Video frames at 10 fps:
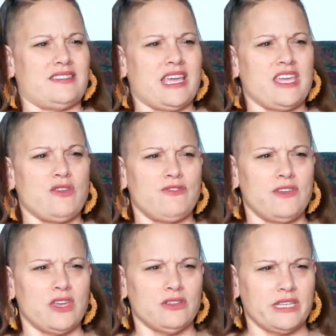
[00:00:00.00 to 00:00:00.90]
that you
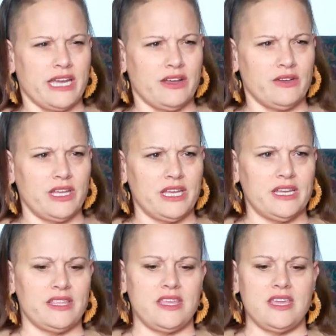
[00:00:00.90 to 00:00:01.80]
feel now,
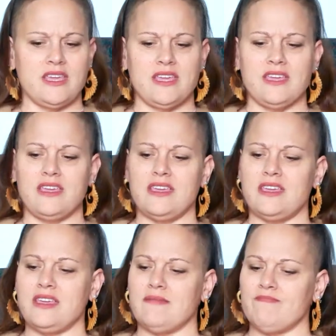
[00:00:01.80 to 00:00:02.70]

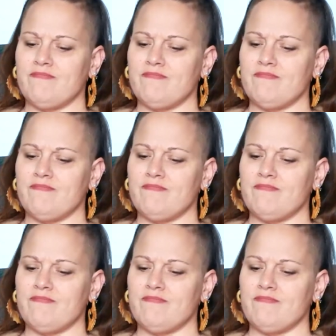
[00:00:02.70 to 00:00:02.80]
the